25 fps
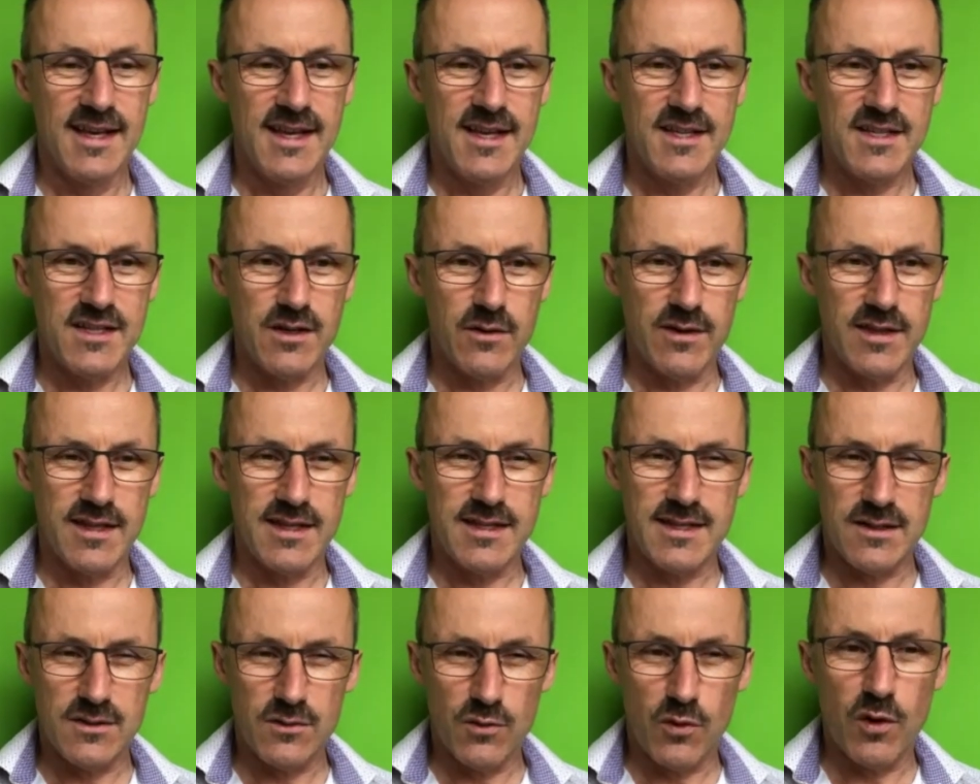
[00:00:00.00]
So
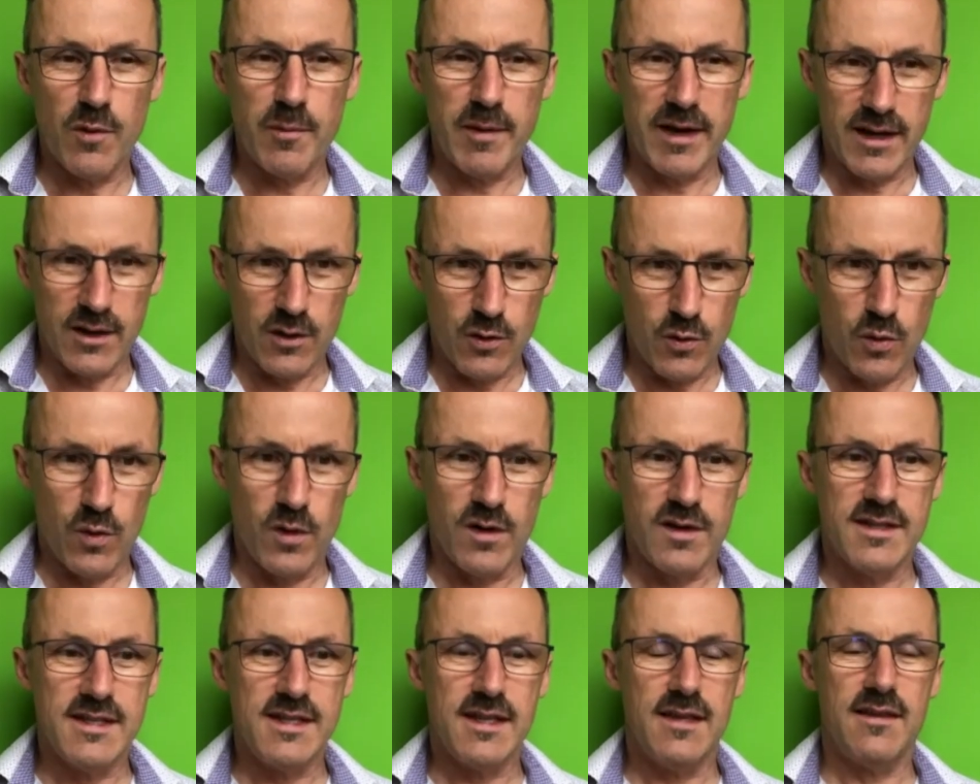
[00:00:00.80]
this is all about
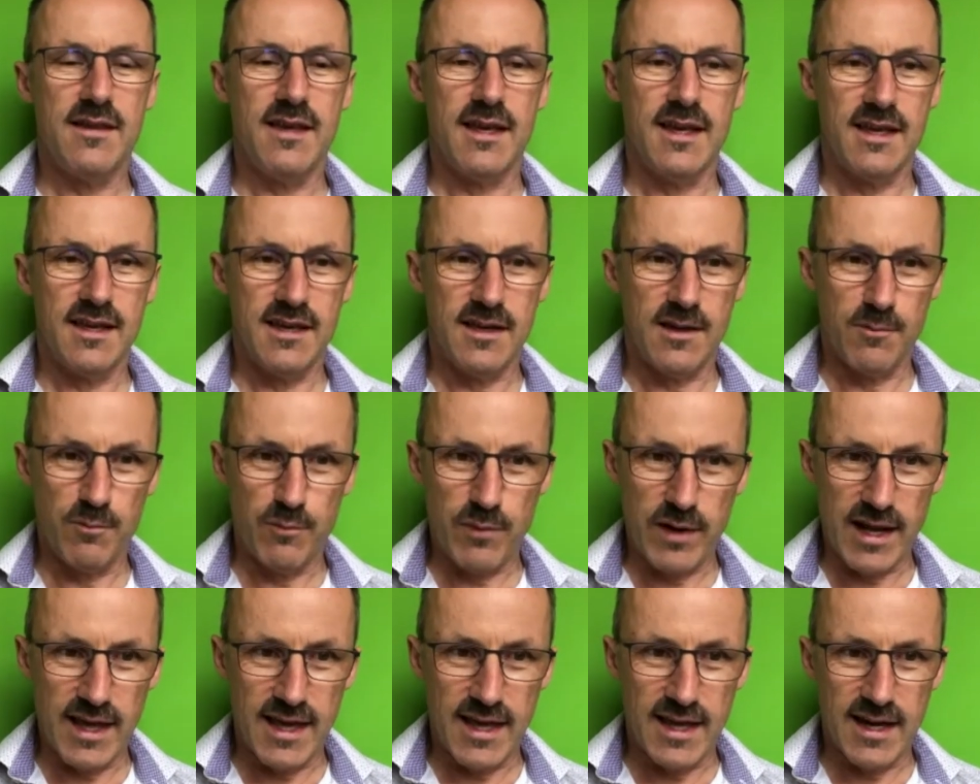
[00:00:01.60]
quality thinking and
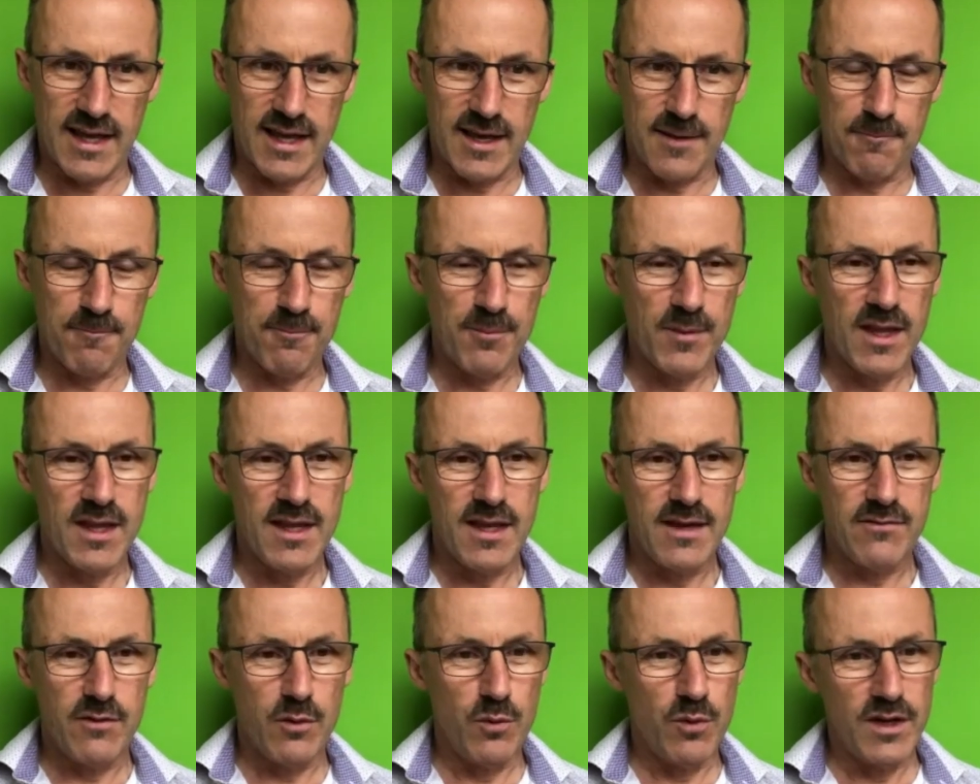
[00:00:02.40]
planning.
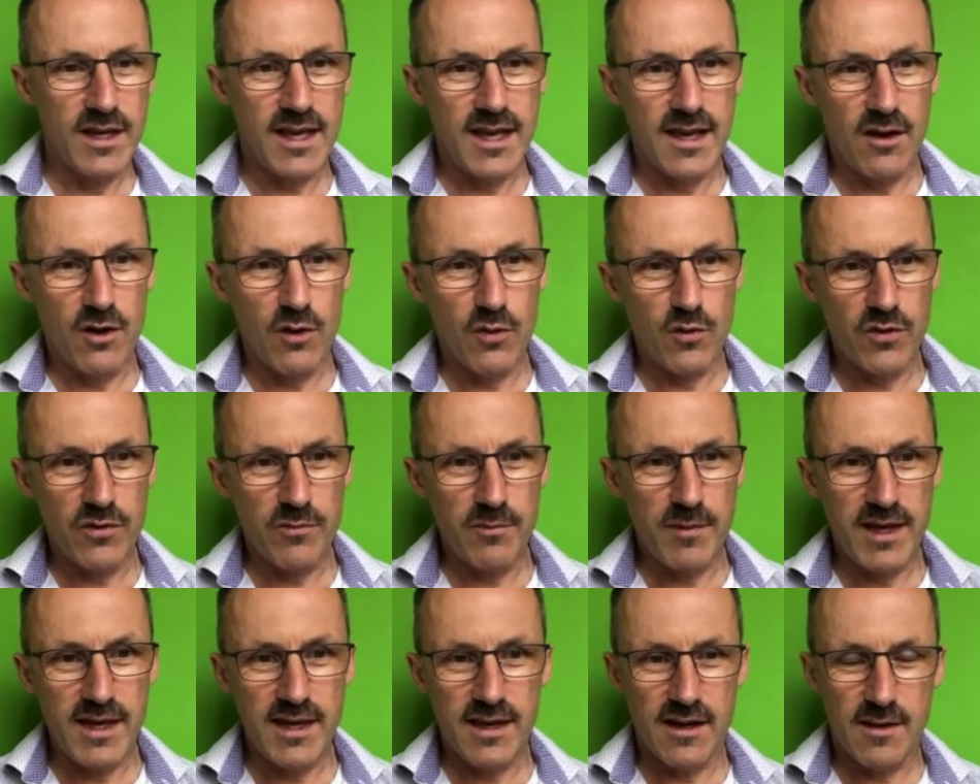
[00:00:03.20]
If you want to get hold of
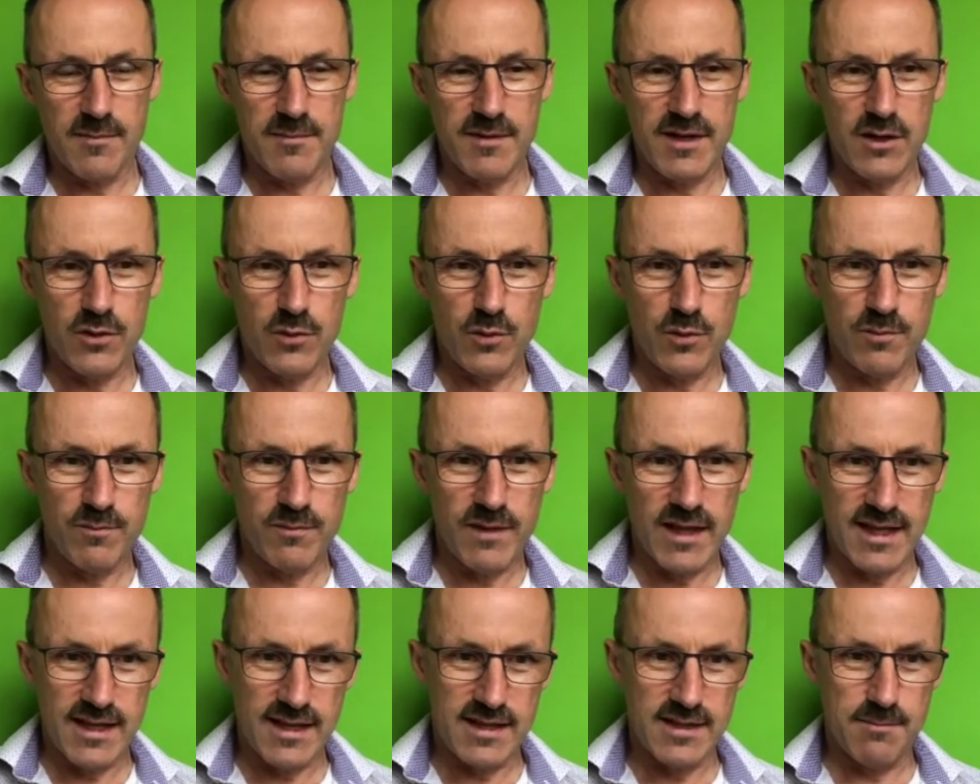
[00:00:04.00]
me, I'm Neil
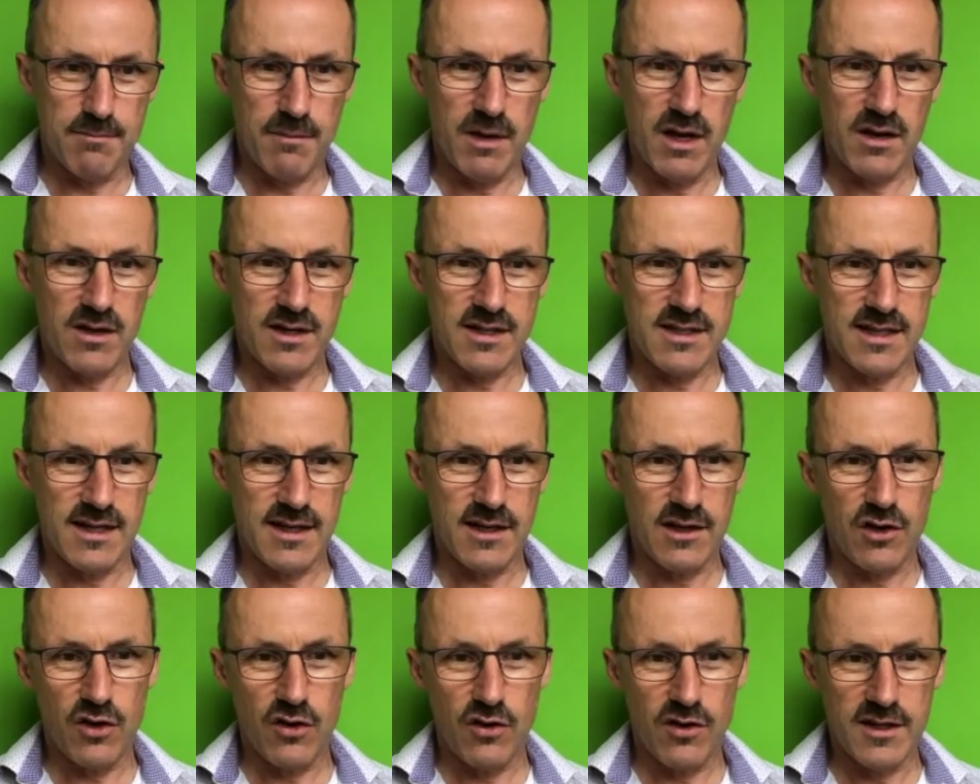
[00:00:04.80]
at
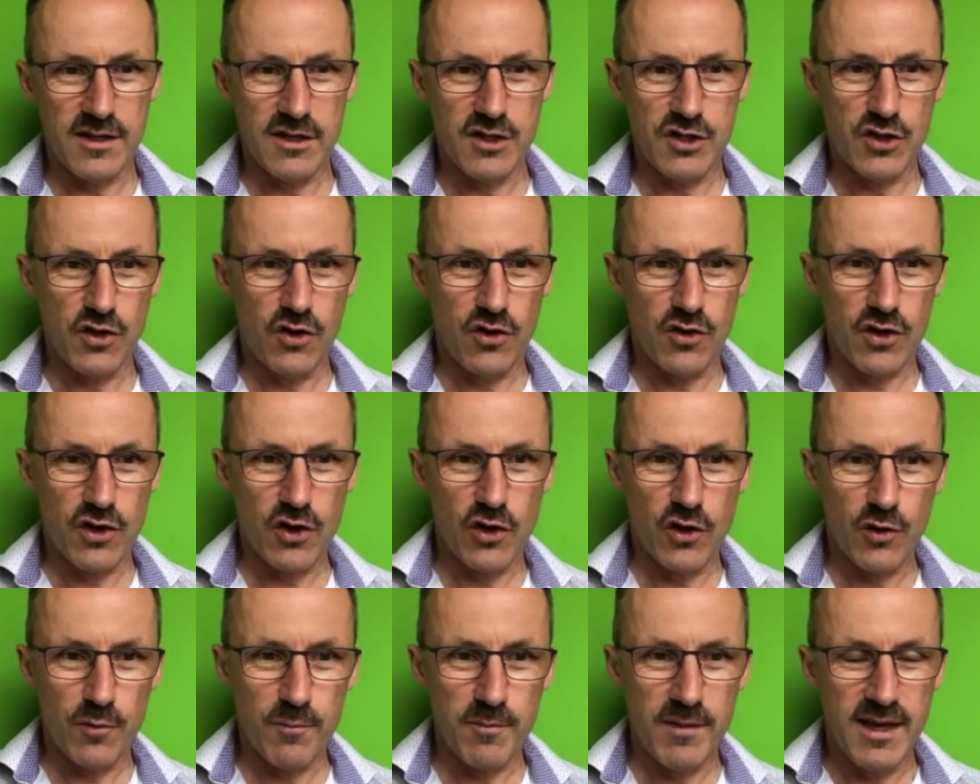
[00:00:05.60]

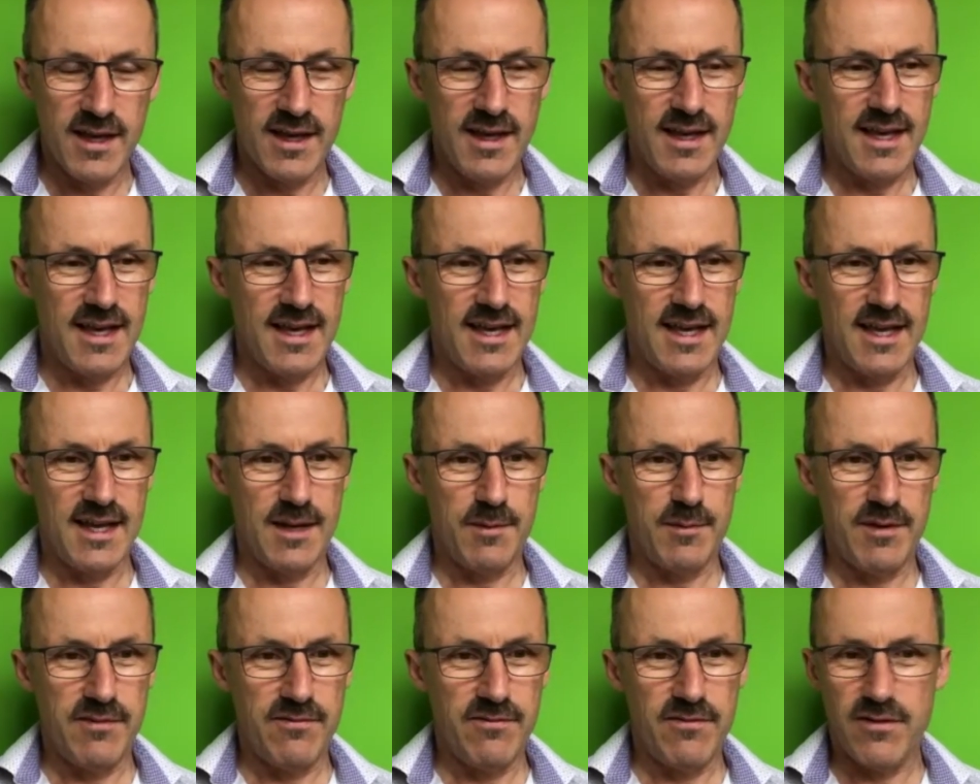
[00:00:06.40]
marketingcollege.com, and I'd
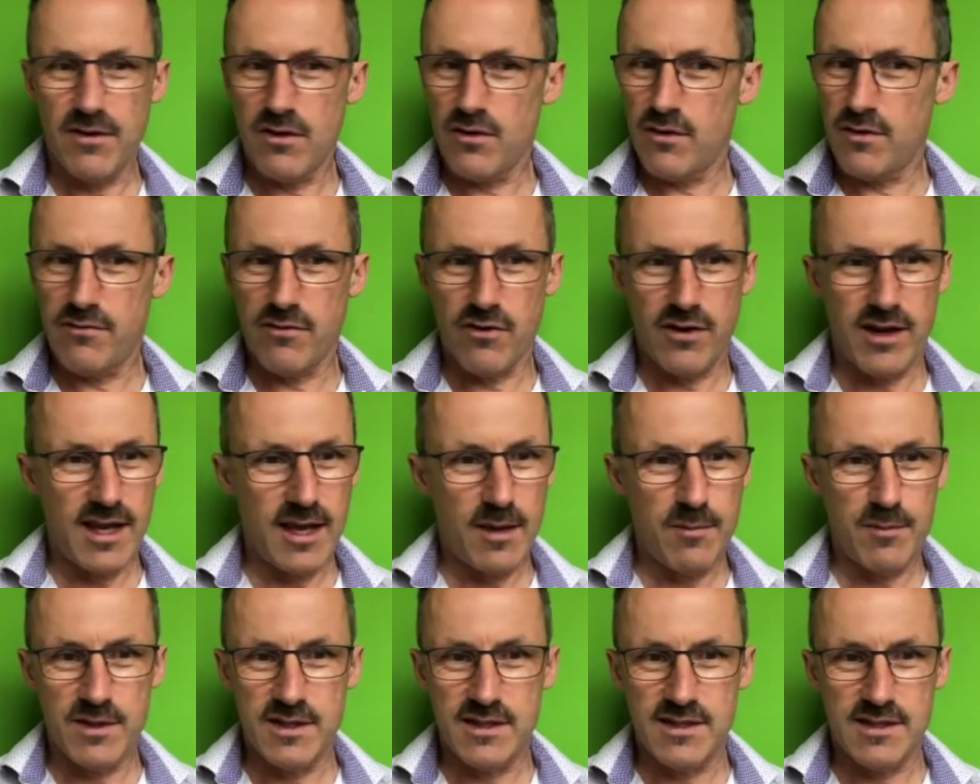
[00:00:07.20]
be very, very
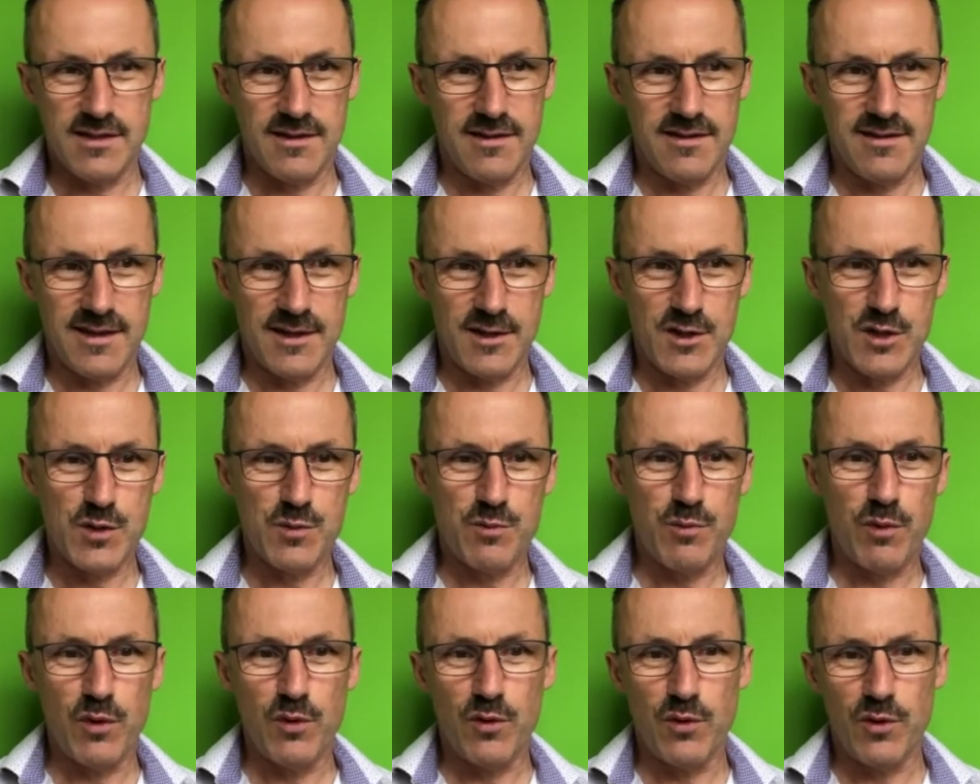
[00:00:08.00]
happy to
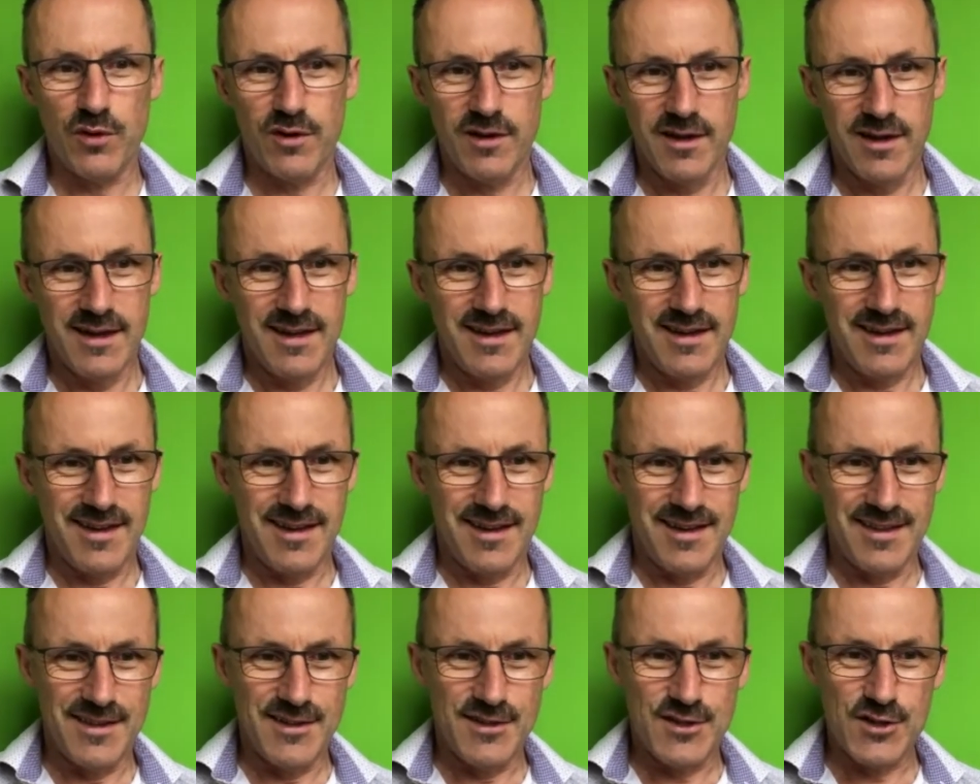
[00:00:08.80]
explore
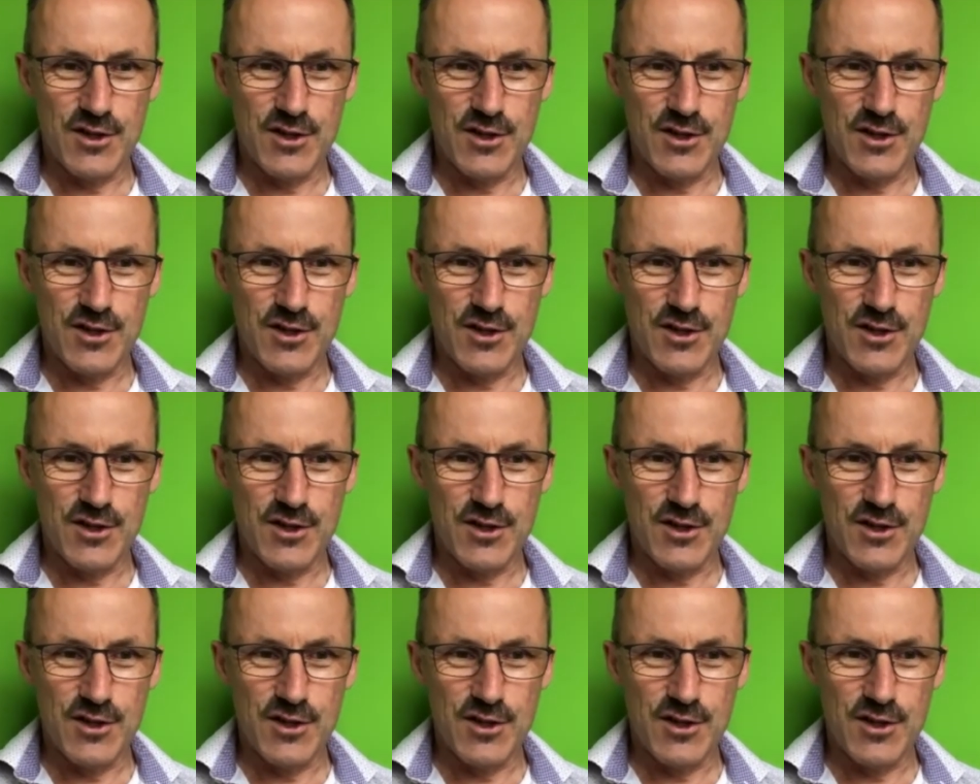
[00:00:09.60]
this